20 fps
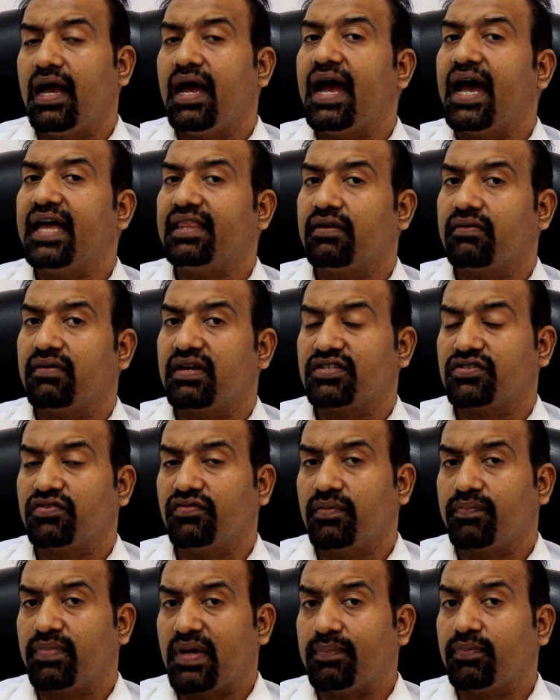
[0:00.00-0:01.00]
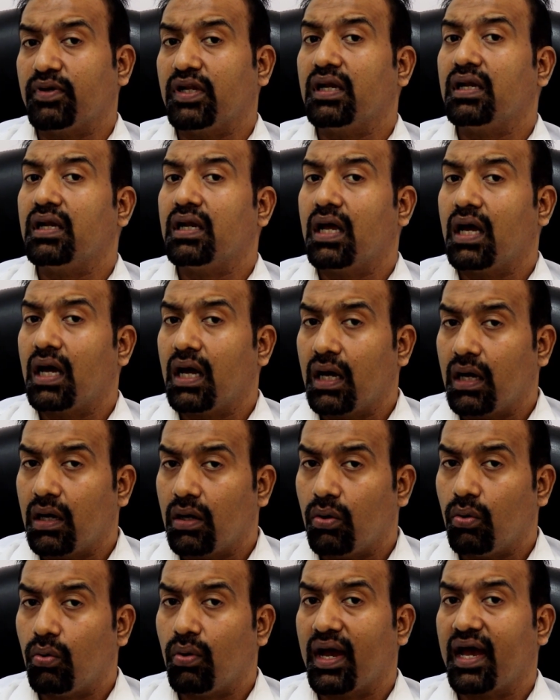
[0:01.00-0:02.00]
And the rest of the people
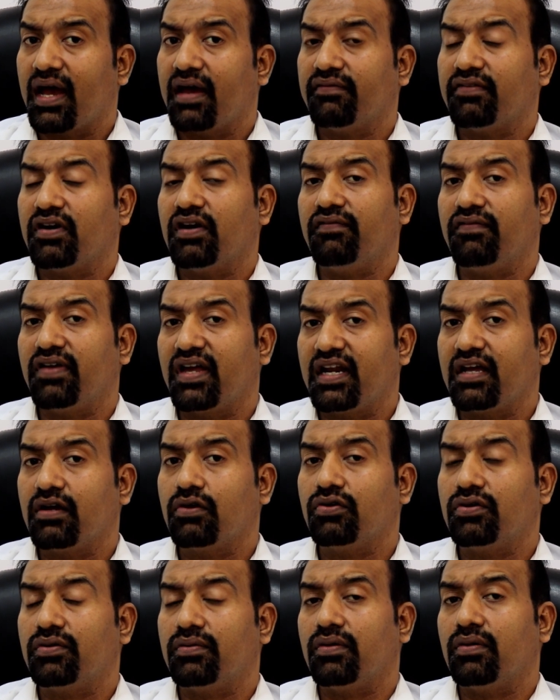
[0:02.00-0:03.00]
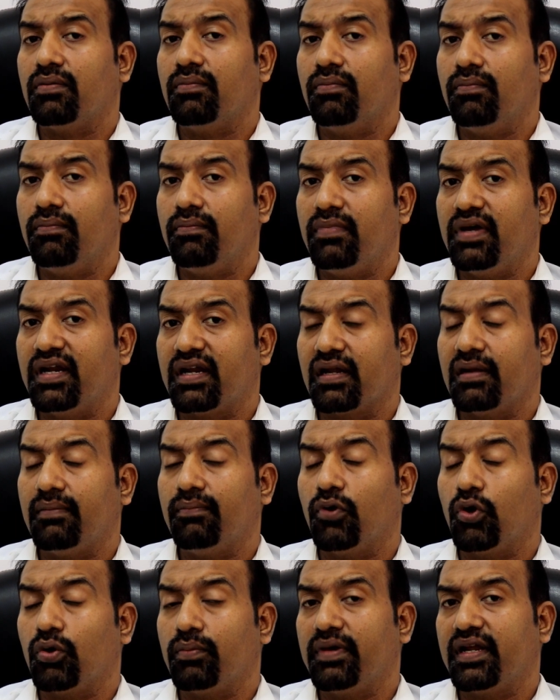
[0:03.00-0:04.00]
who have a very good
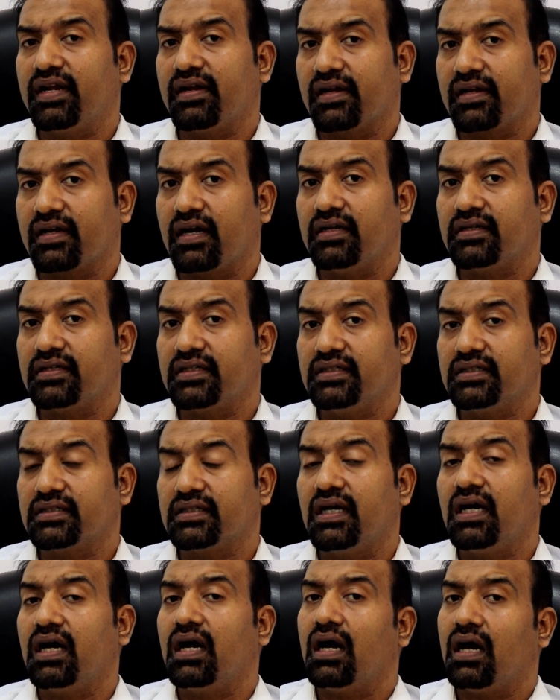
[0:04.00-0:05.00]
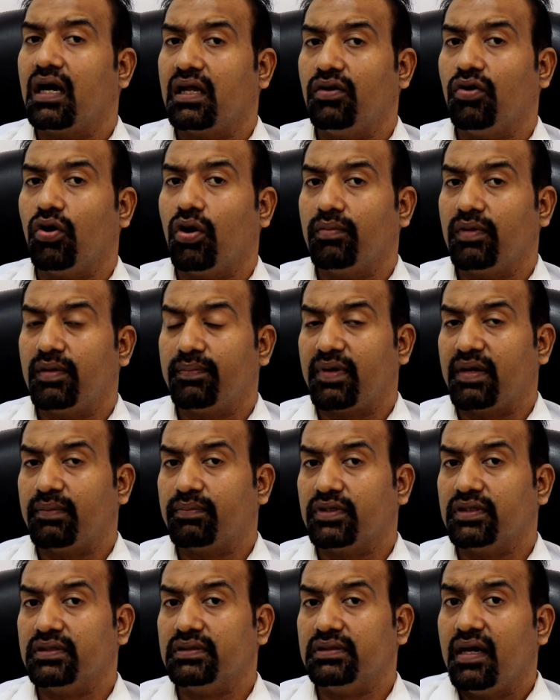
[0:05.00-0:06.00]
bone mineral content are normal
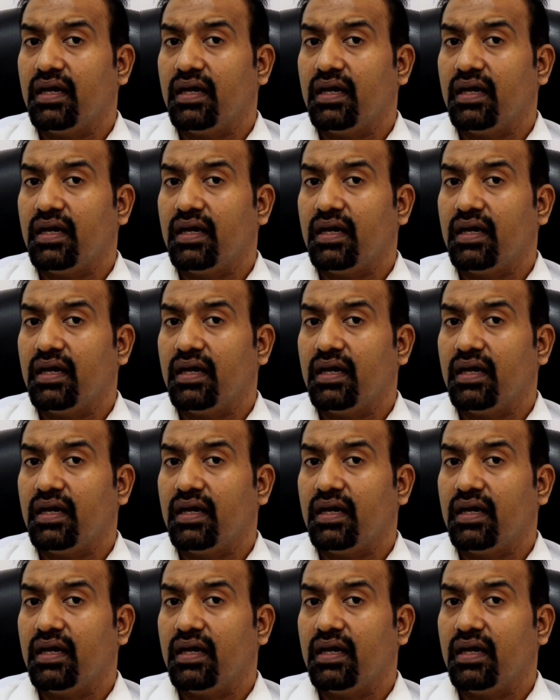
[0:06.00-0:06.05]
people.